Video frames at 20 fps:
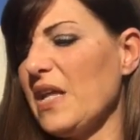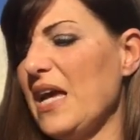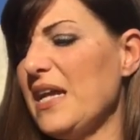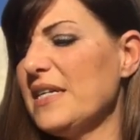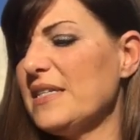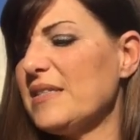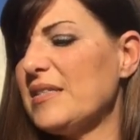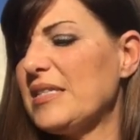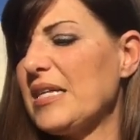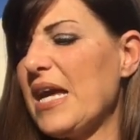and
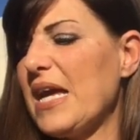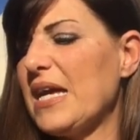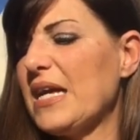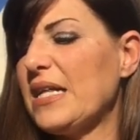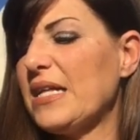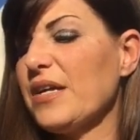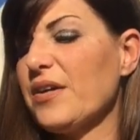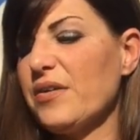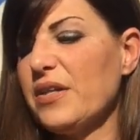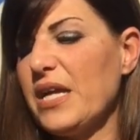it's saying
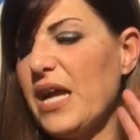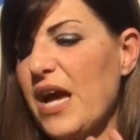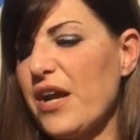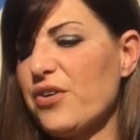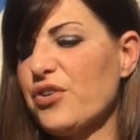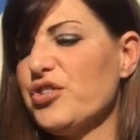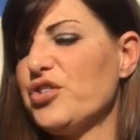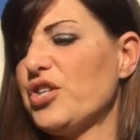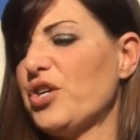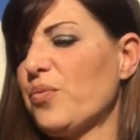clear the
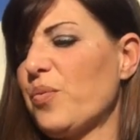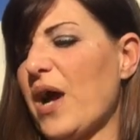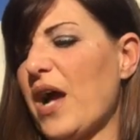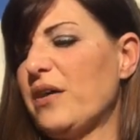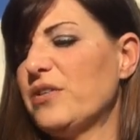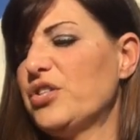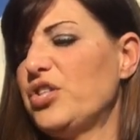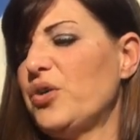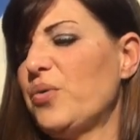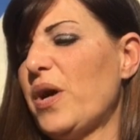energy
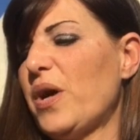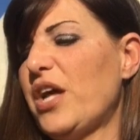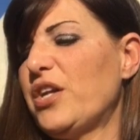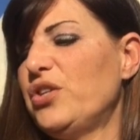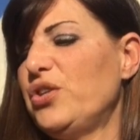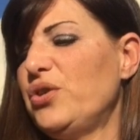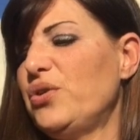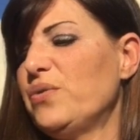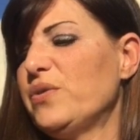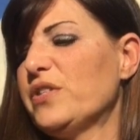around you
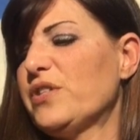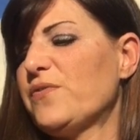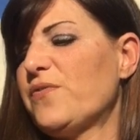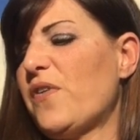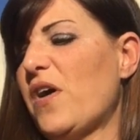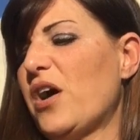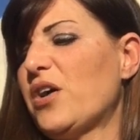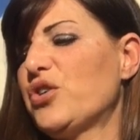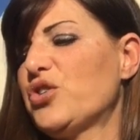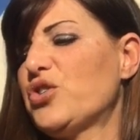and use
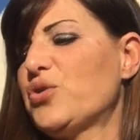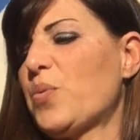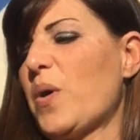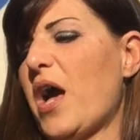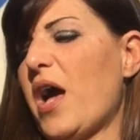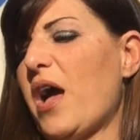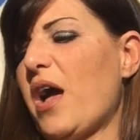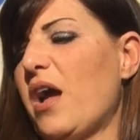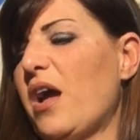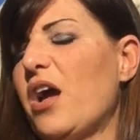feng
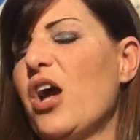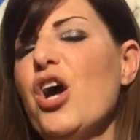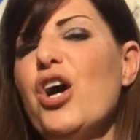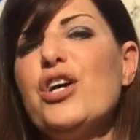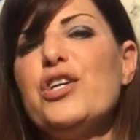shui.